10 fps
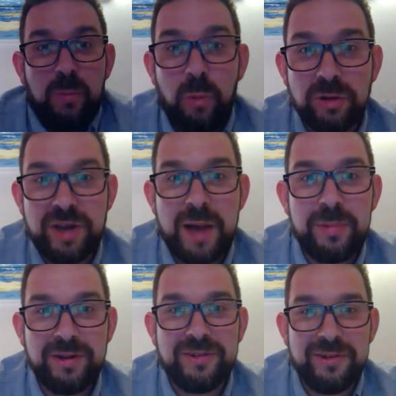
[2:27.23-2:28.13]
what's
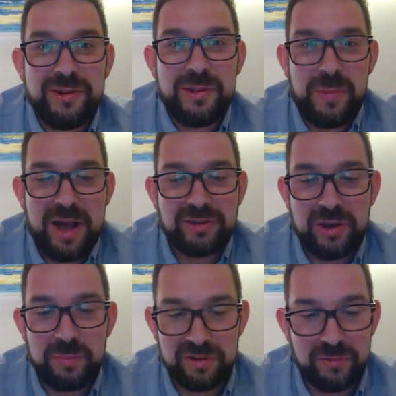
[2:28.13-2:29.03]
happened in the past
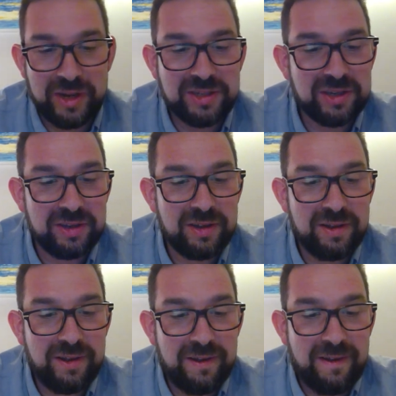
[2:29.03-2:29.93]
couple of weeks.
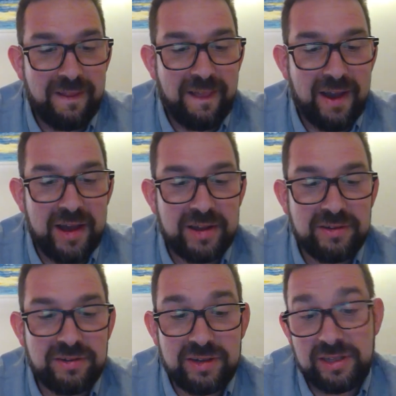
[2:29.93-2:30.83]

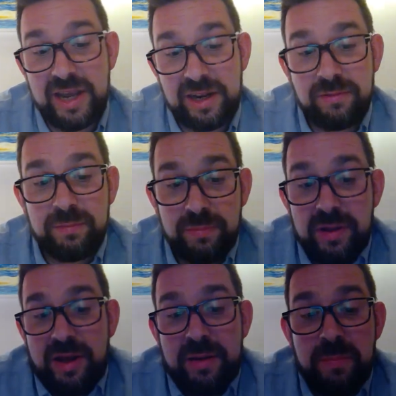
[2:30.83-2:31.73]
And indeed,
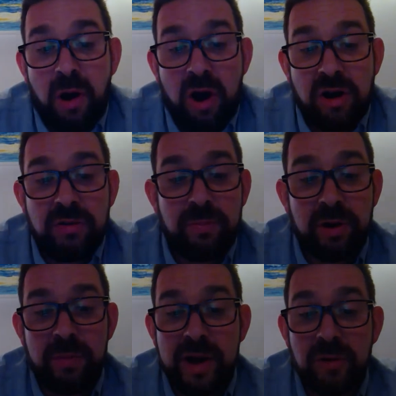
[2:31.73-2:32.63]
in part,
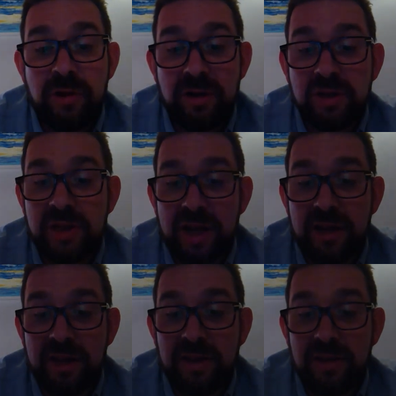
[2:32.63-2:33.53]
part of my own
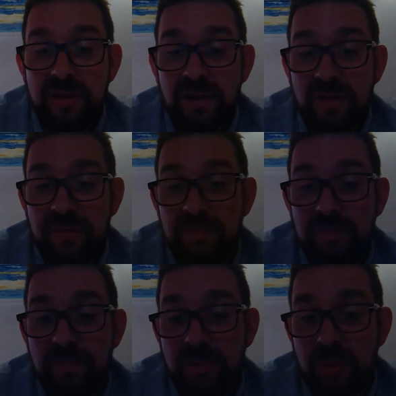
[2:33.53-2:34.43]
understanding of
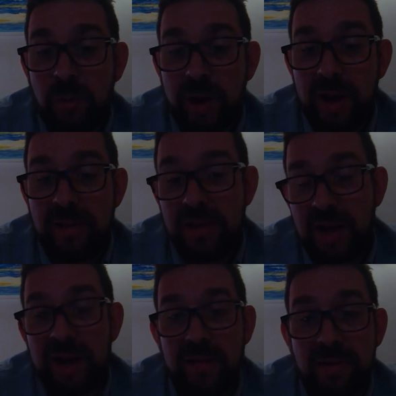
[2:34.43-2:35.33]
the way that
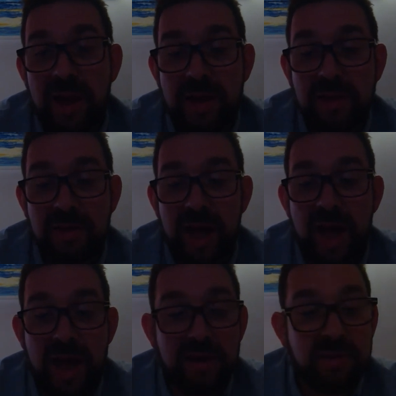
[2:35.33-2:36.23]
I have led us
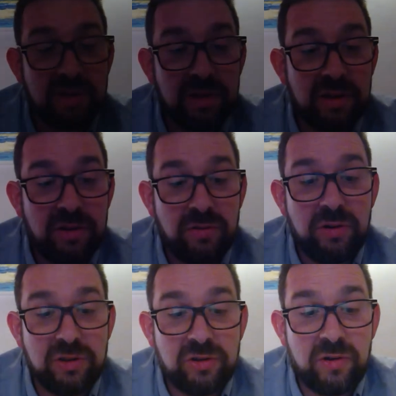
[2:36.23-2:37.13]
ahead
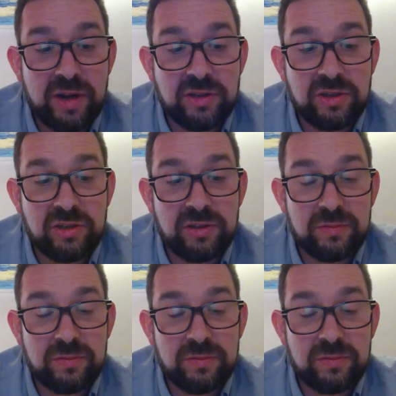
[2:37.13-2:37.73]
through this crisis.